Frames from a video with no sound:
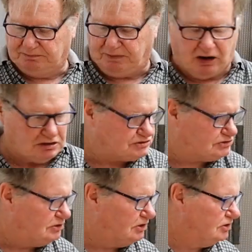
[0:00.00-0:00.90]

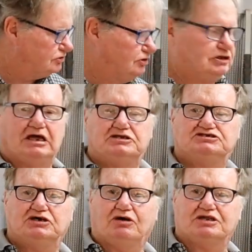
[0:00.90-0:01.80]
box to the other
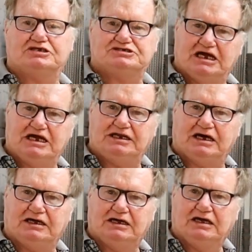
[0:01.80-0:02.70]
side of the
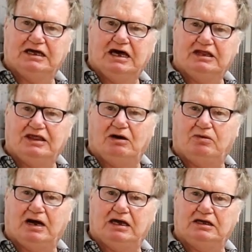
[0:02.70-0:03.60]
sander. That
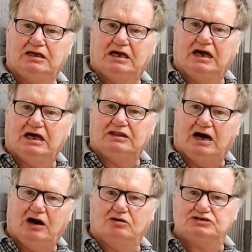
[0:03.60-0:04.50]
way the
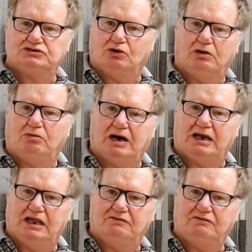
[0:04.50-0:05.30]
hose is all on one